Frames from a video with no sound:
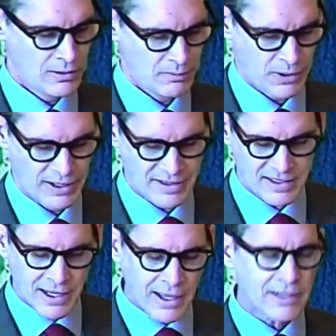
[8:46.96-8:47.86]
but
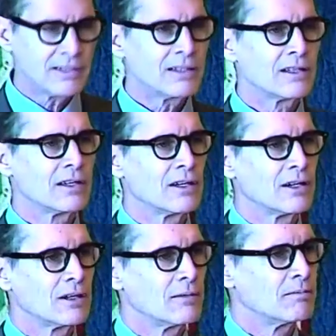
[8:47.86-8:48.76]
instead,
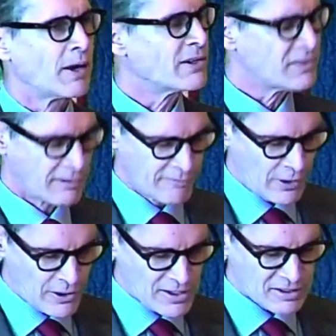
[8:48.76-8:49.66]
by using
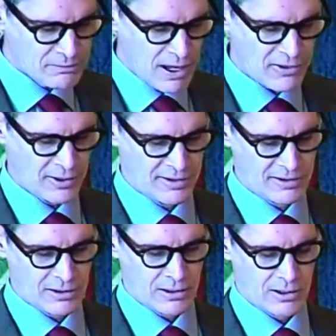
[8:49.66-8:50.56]
various
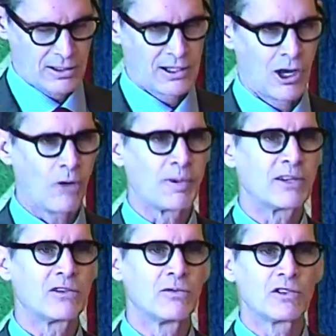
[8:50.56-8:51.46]
methods, helping
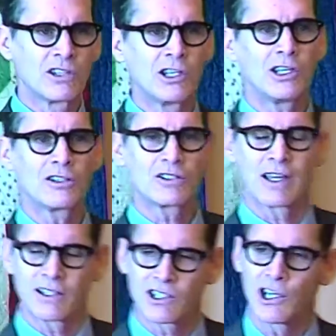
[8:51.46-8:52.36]
to
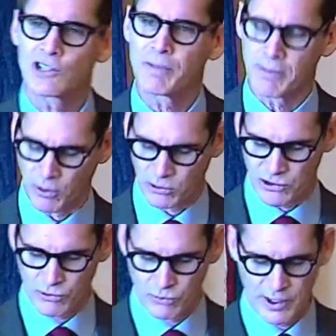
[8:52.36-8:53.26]
teach people
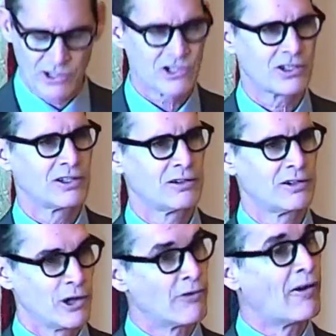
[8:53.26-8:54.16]
to reach
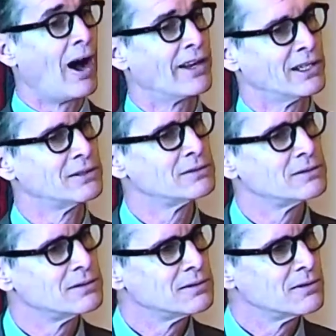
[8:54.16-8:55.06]
nirvana,
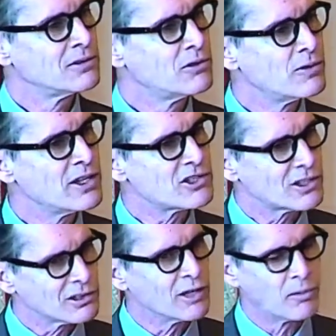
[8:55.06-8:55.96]
to reach
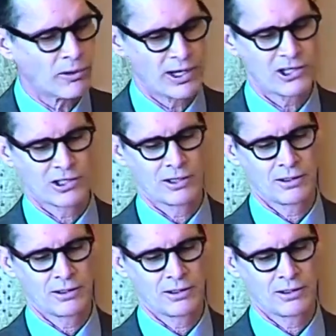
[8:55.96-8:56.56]
liberation.